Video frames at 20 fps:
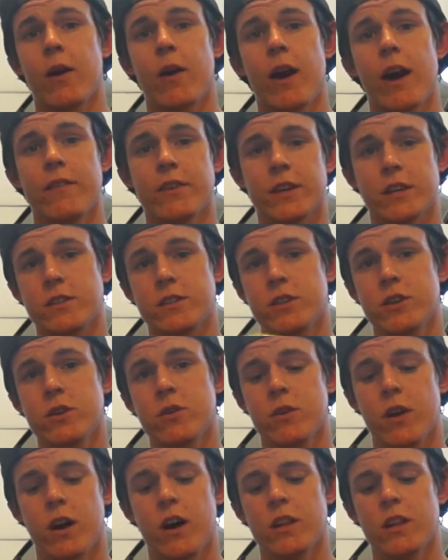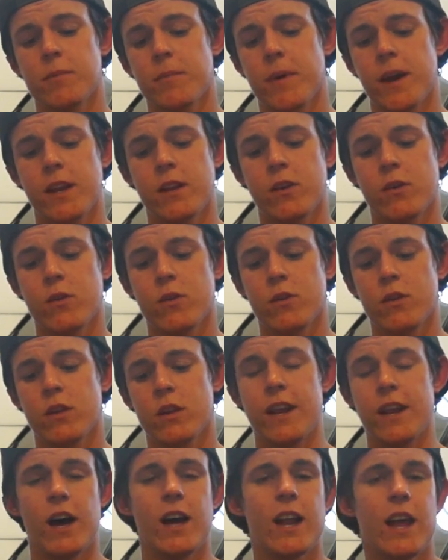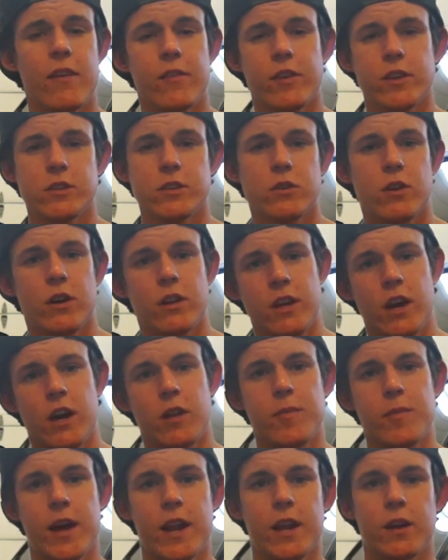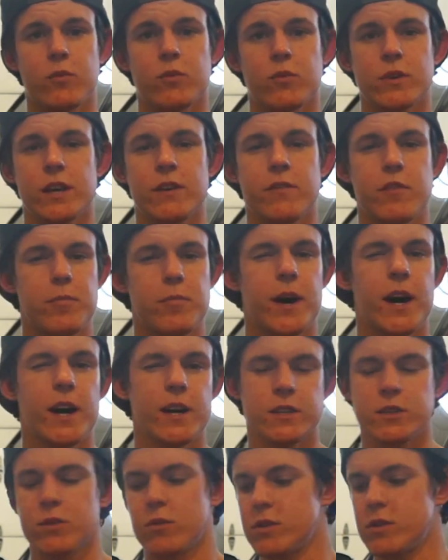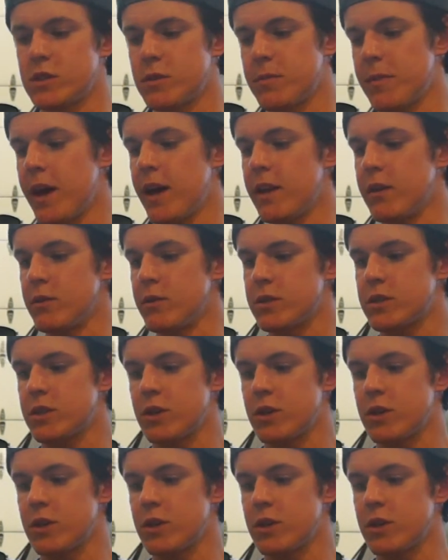Now having a tune on the manual and not having a tune on the automatic would give it bias towards the manual.